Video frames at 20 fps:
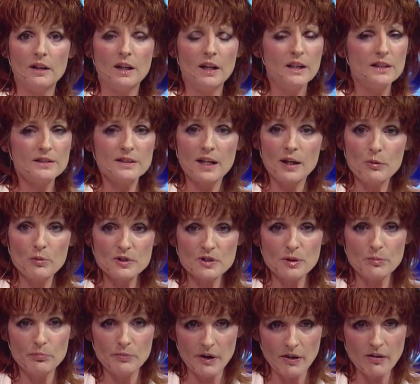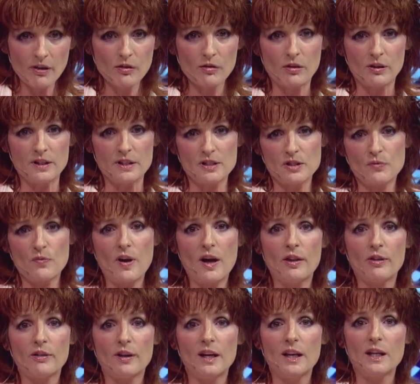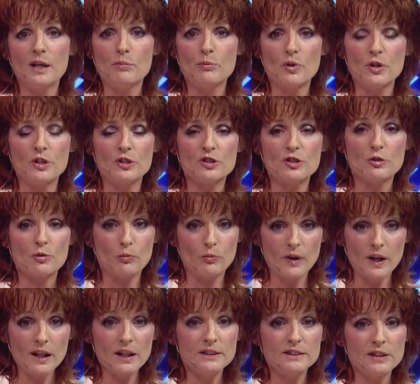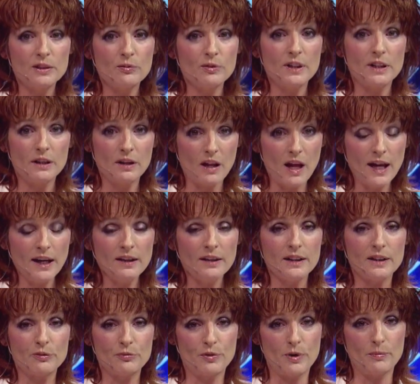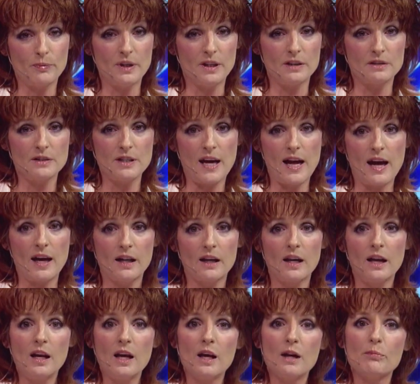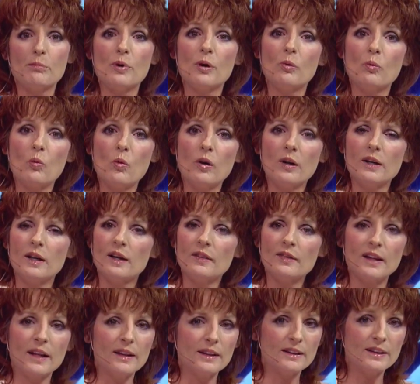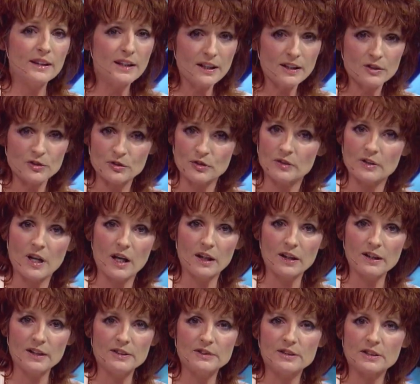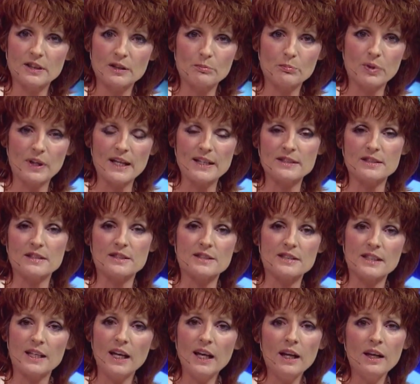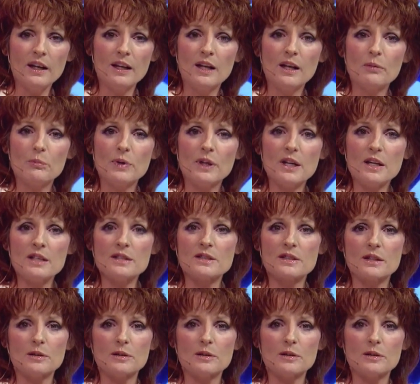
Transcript: He said it was a miracle his father had emerged relatively lightly from the attack, but warned that this should not lead to complacency because